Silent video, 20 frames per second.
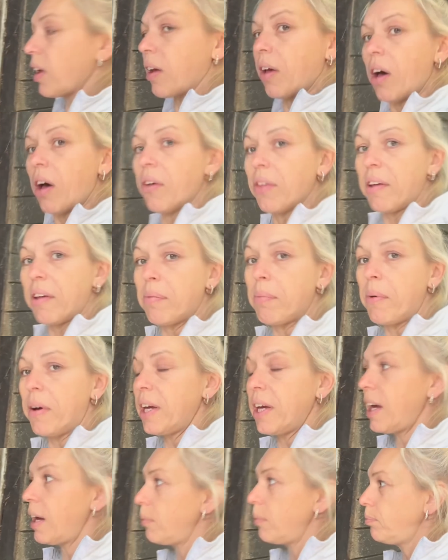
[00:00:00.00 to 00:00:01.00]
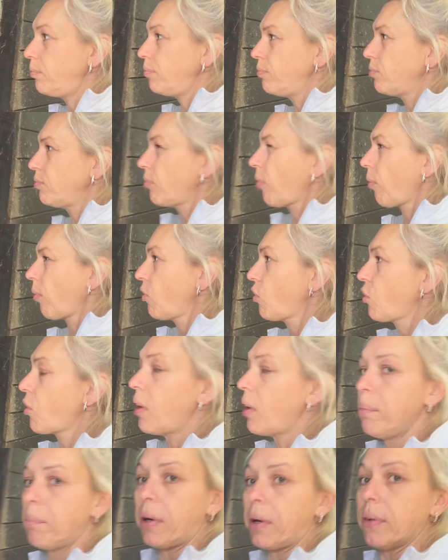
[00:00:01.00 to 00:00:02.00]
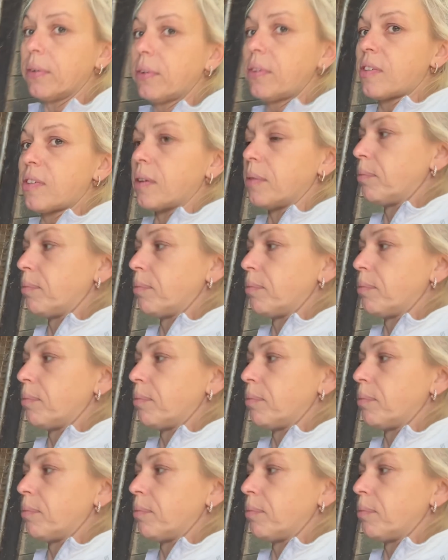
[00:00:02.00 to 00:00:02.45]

Oh, there's my trotting poles.